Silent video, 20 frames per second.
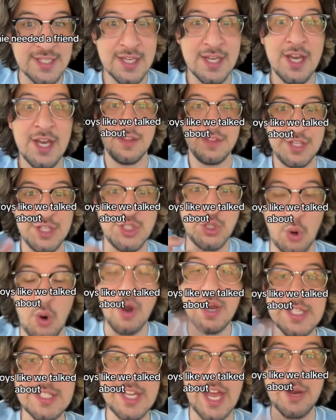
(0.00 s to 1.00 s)
The toys,
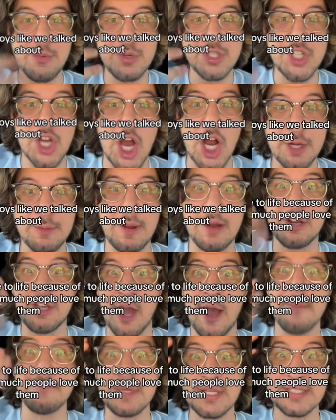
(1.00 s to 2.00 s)
like we talked about,
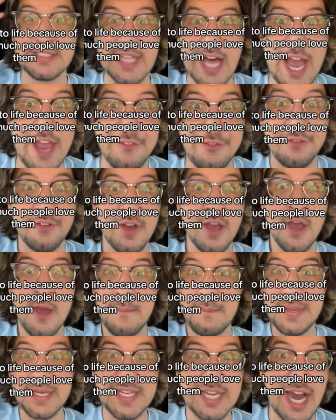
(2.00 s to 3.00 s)
come to life
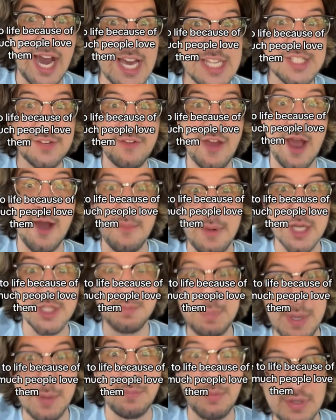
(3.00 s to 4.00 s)
because of how much
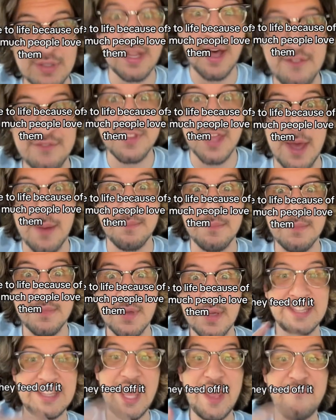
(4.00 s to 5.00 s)
people love them.
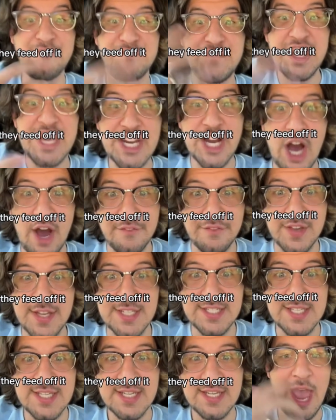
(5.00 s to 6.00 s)
They feed off it.